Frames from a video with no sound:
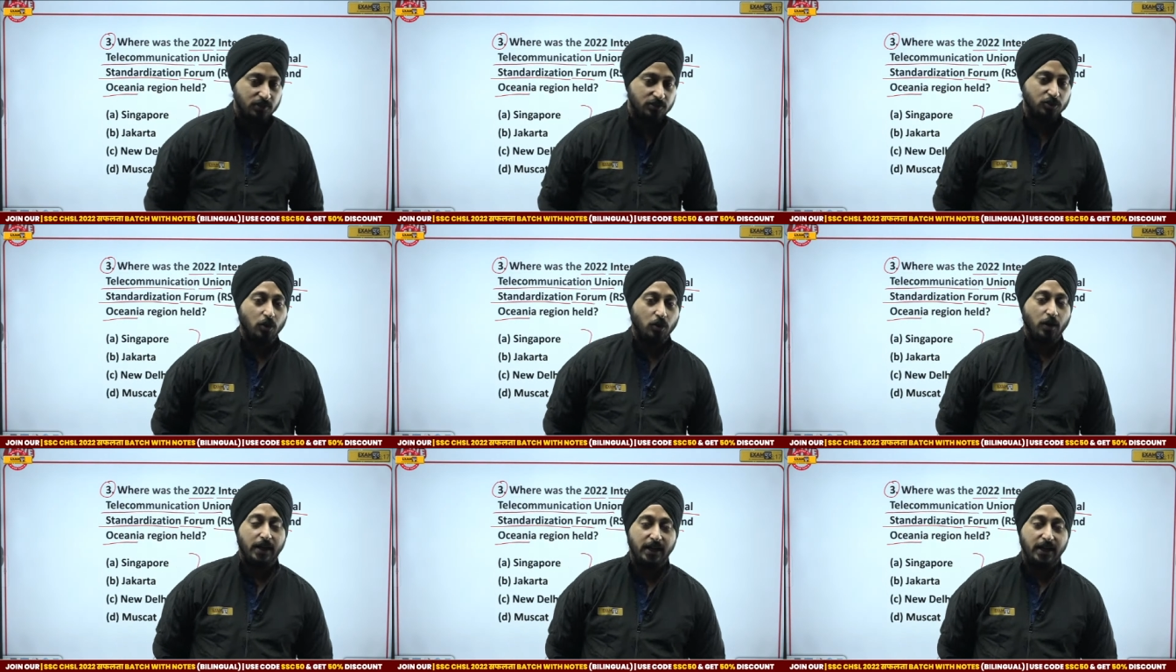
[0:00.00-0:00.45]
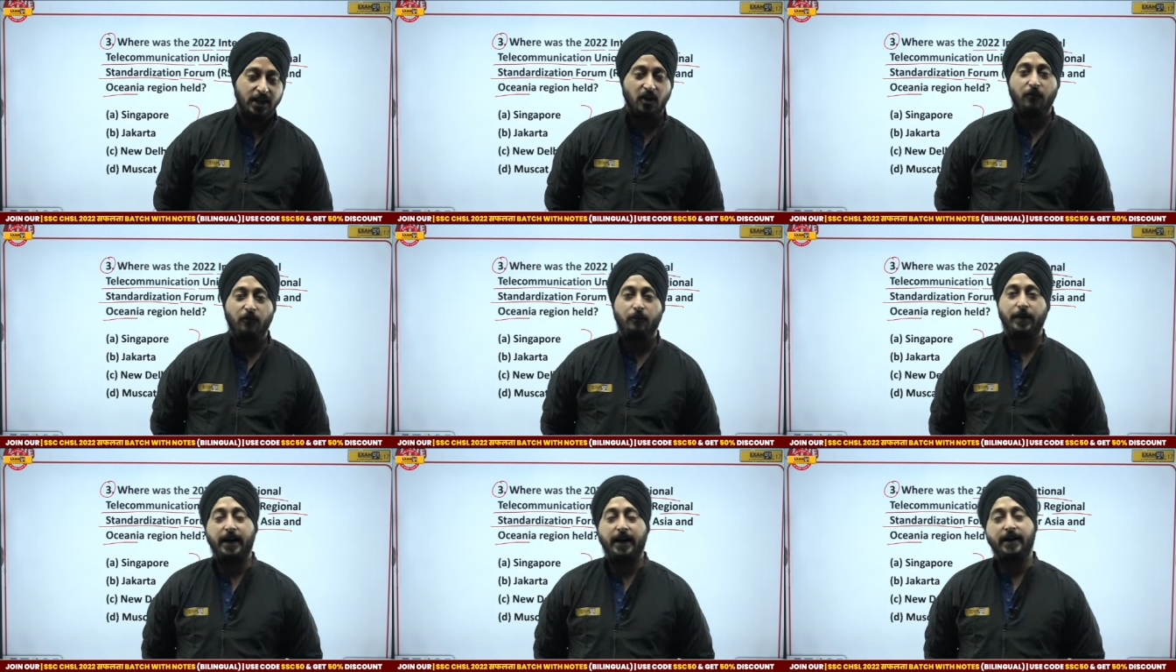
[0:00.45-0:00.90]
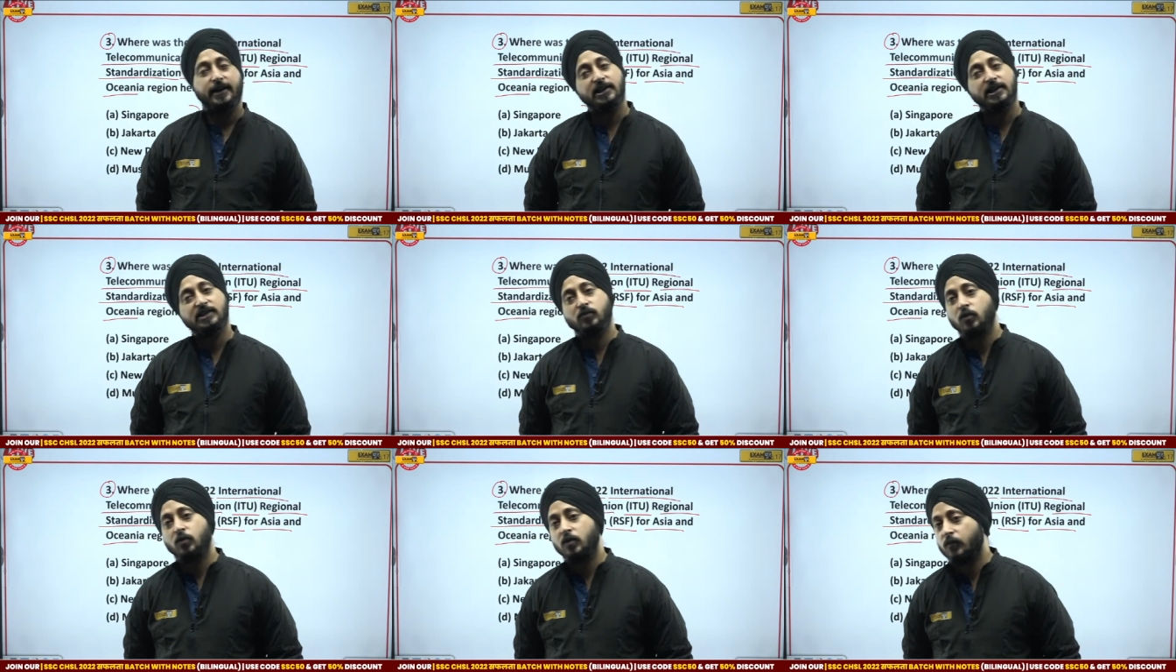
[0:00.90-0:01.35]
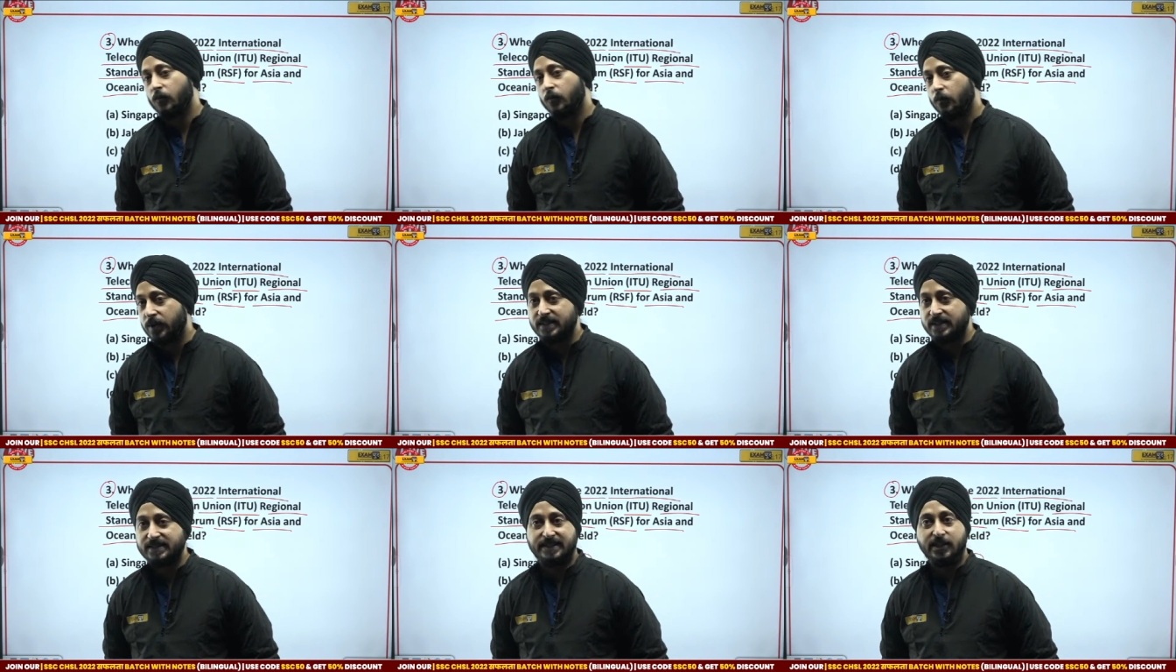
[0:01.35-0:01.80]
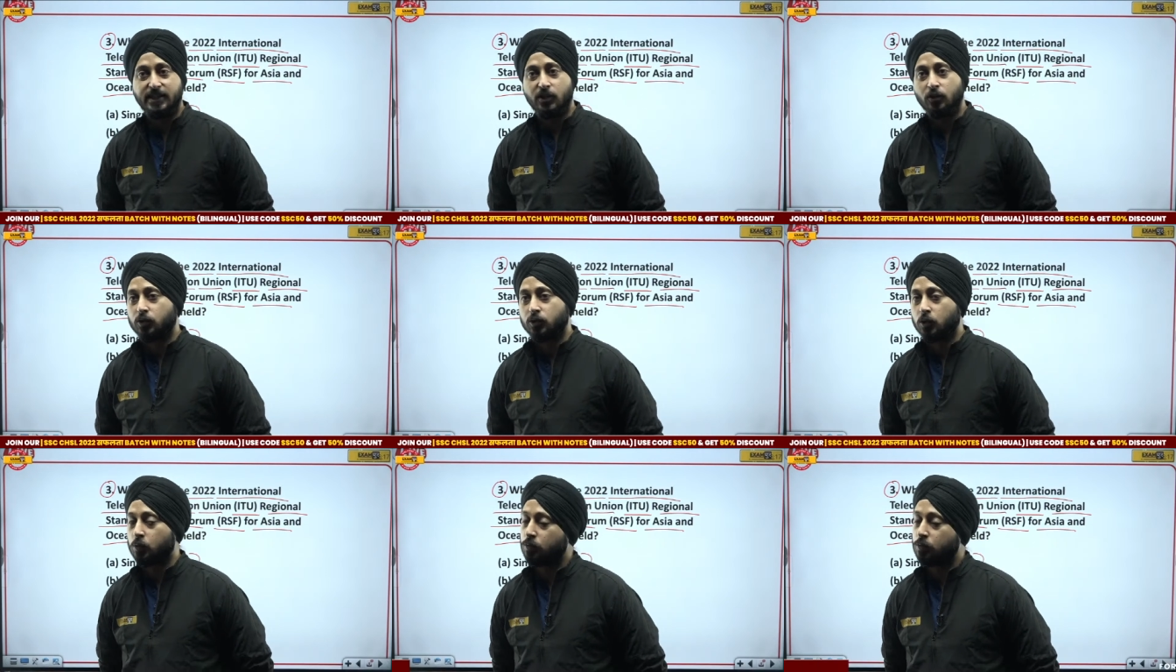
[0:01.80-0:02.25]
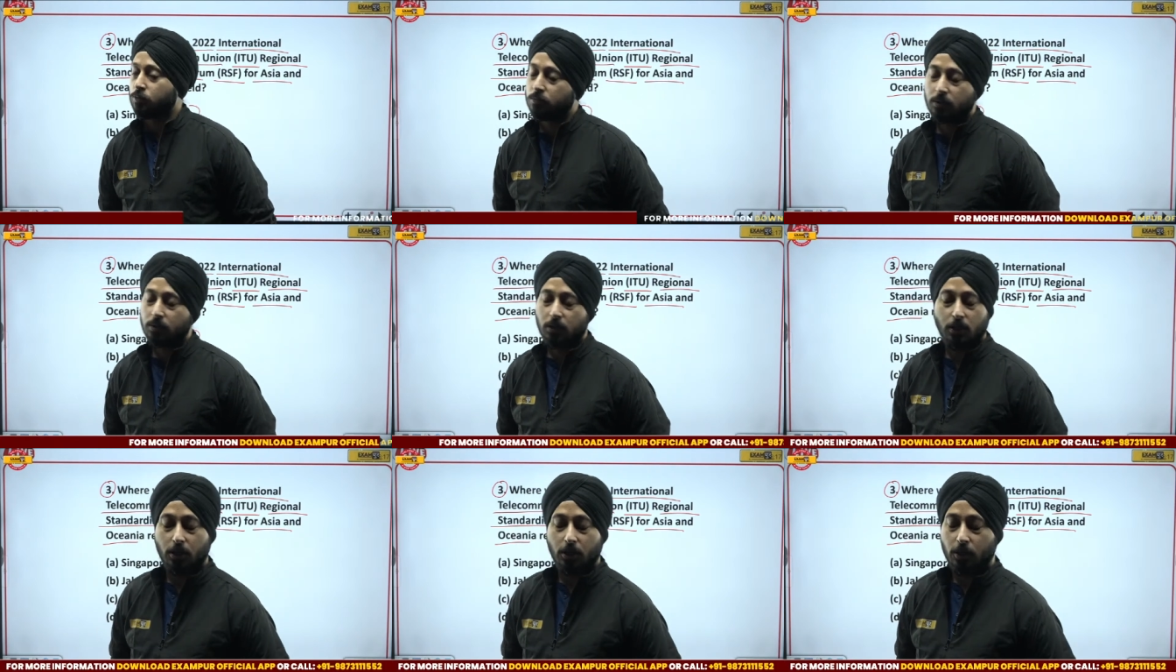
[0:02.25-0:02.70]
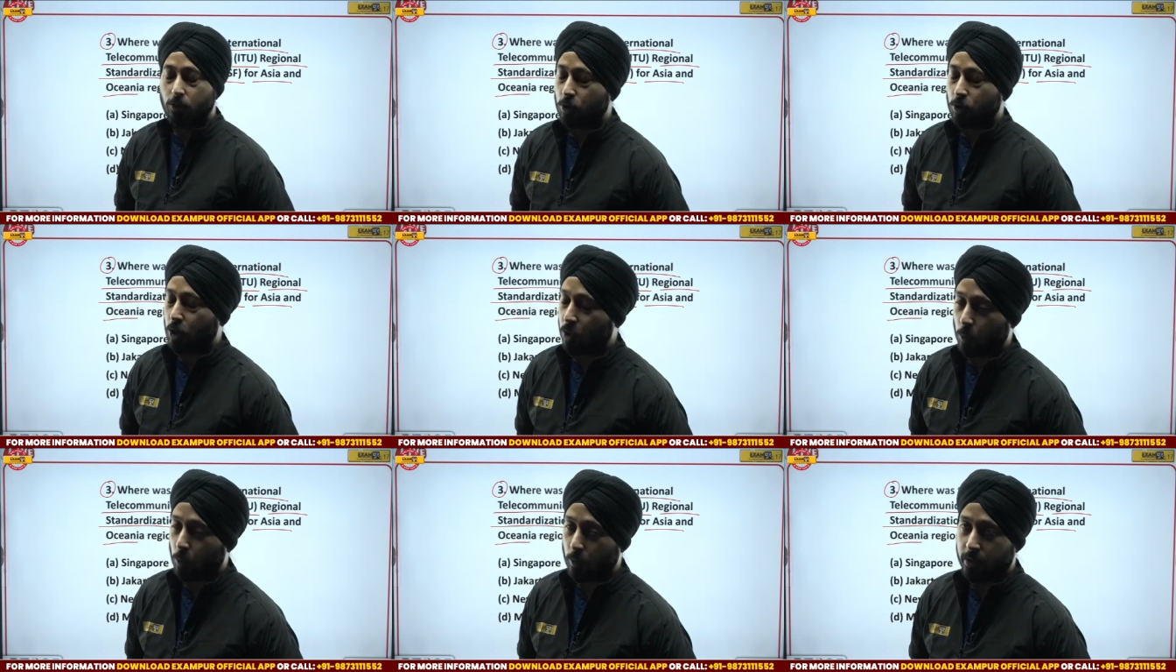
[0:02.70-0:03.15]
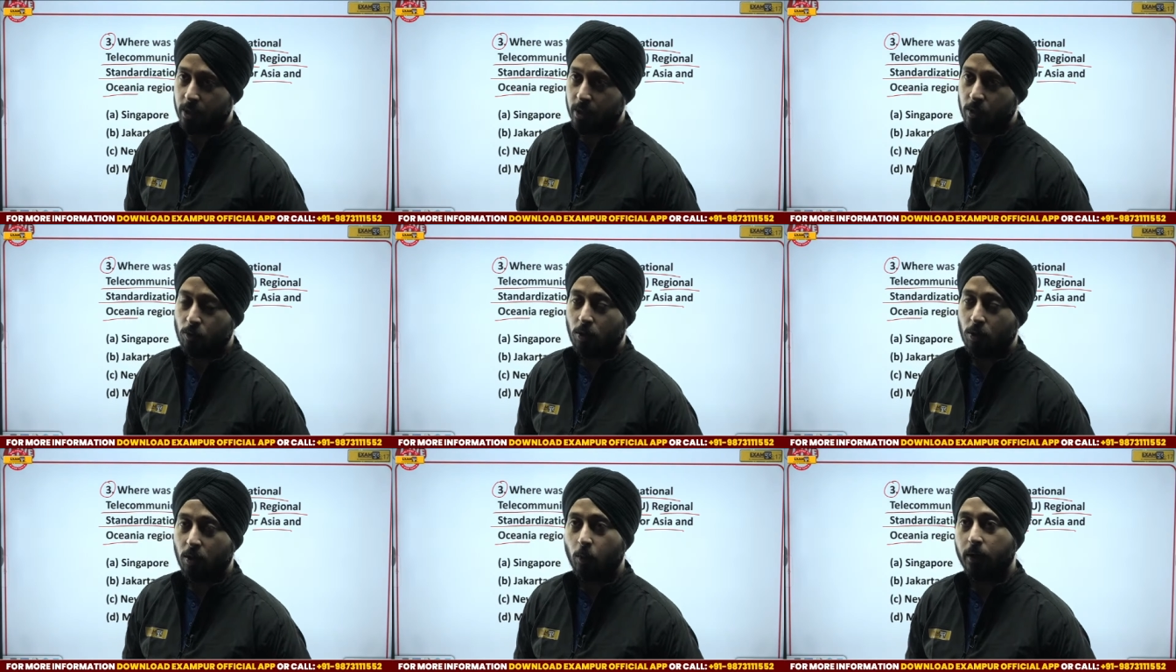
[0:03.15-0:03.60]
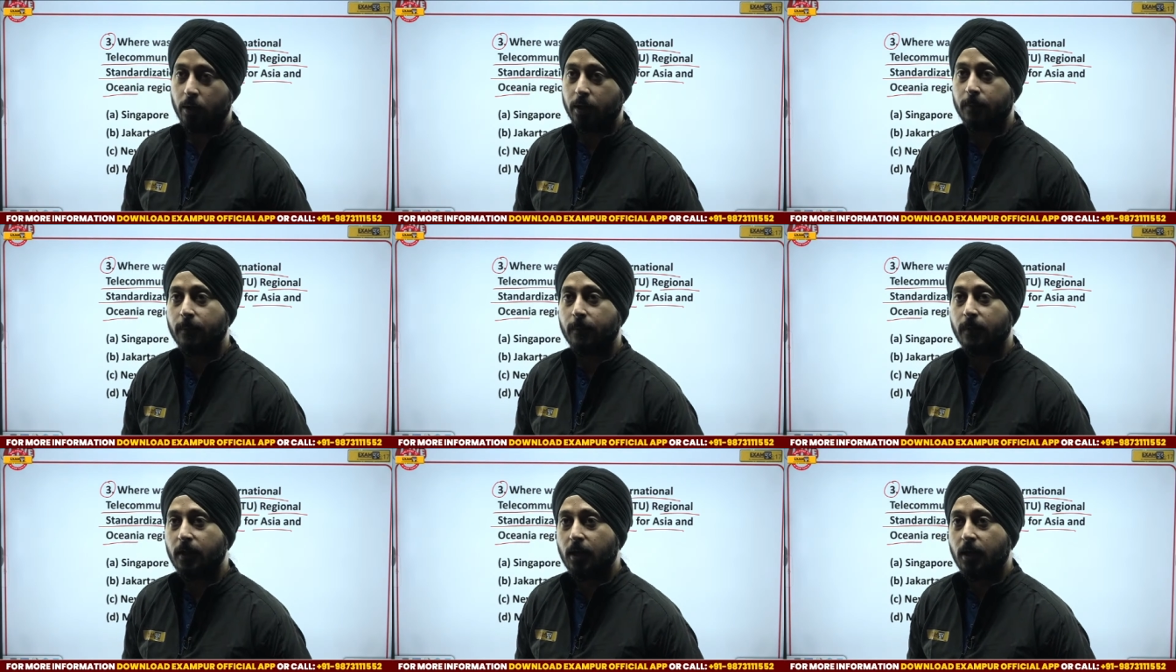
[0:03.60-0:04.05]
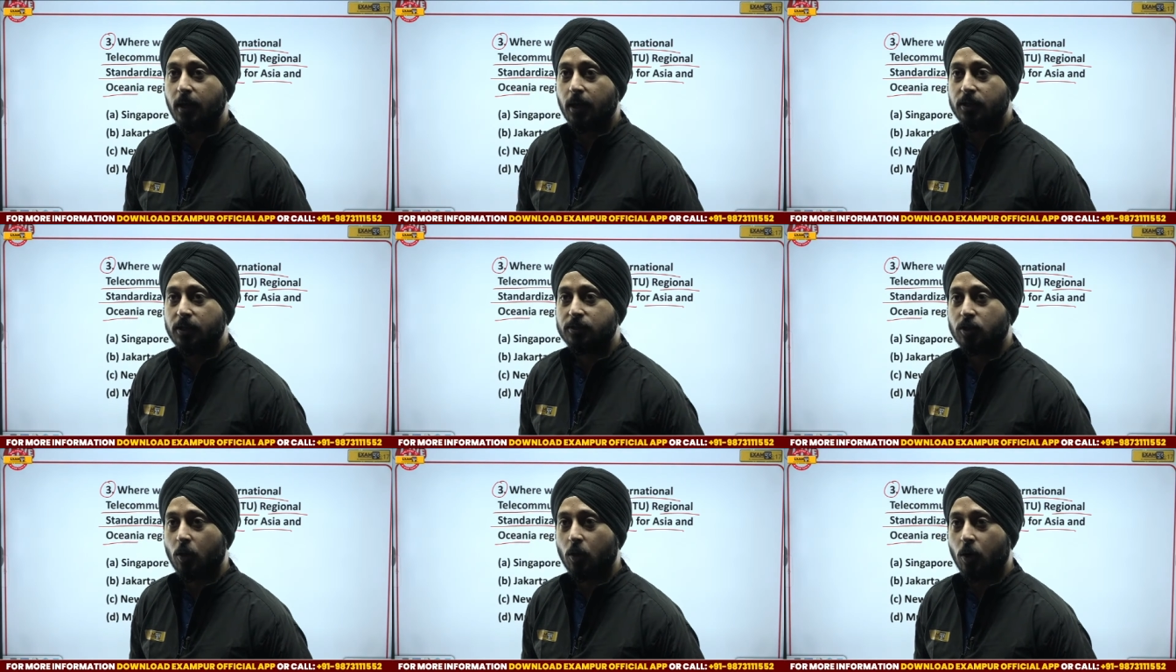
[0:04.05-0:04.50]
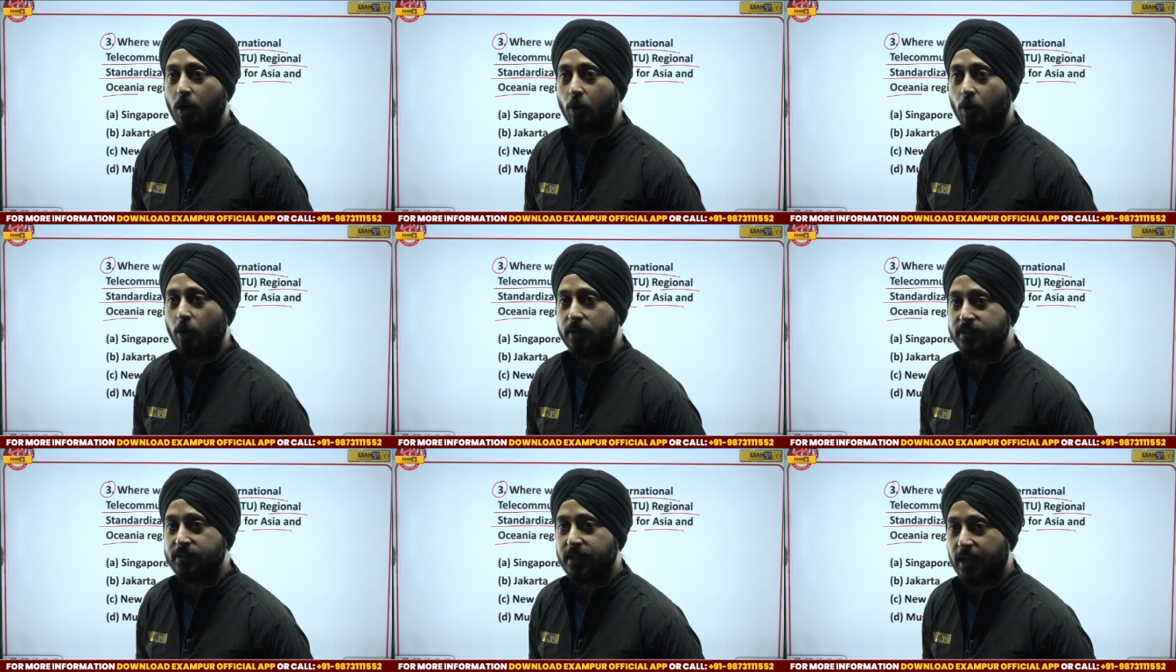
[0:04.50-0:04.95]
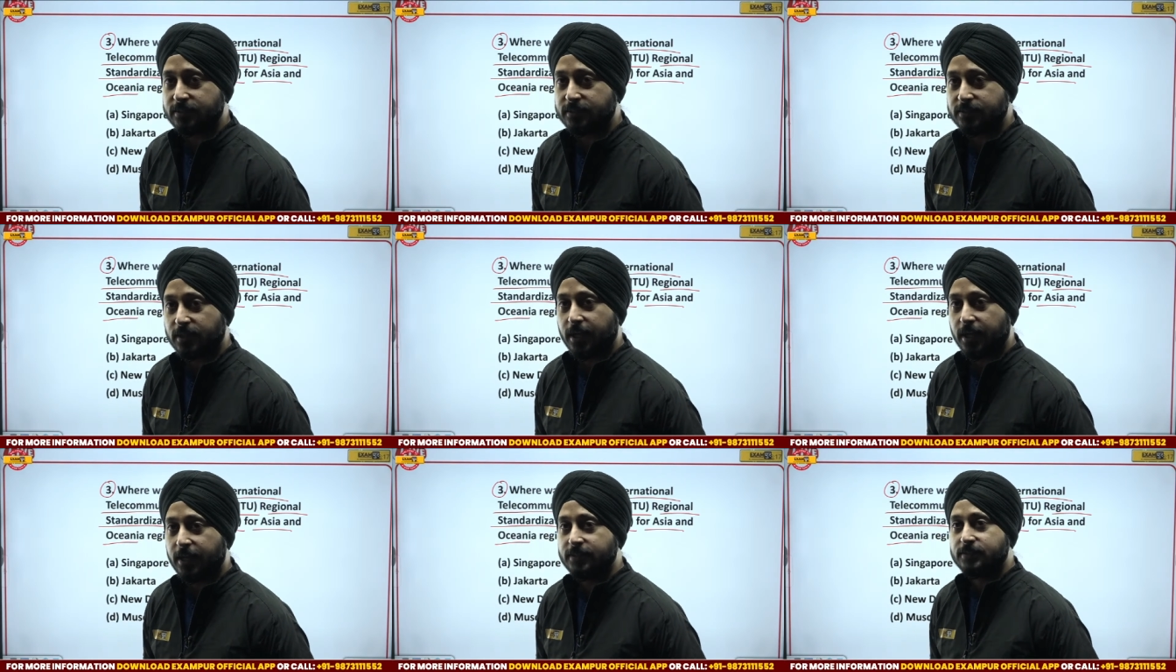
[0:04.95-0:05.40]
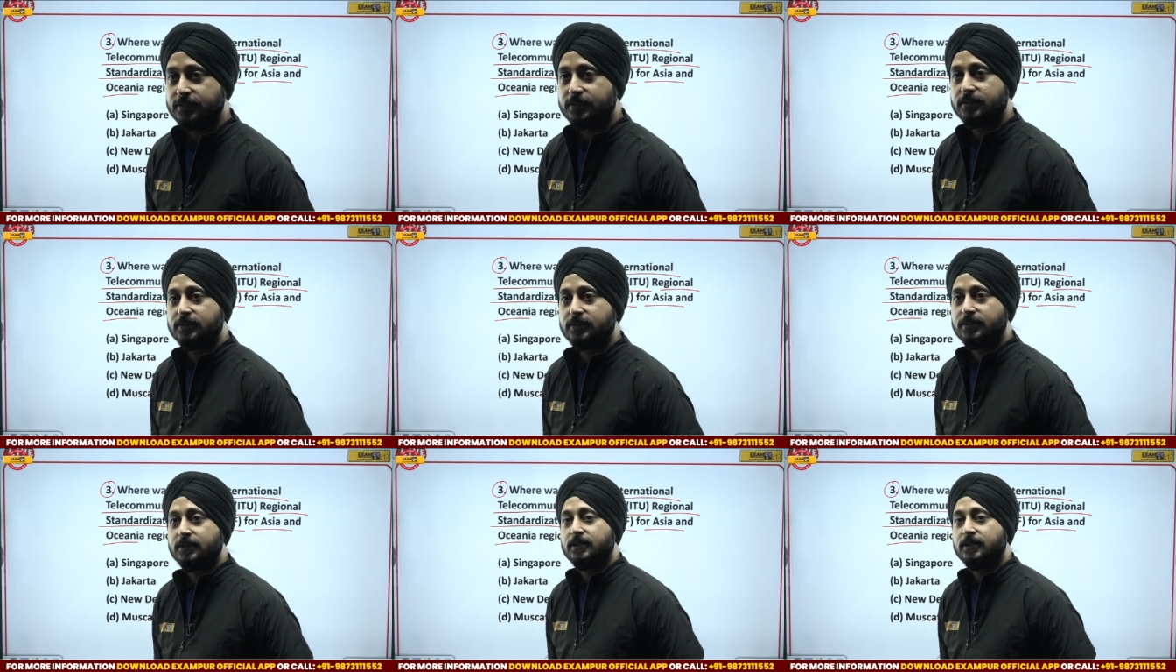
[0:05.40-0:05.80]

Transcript: So enough practice will see you through. Do not worry. Do not worry. So uh, what is the answer, guys?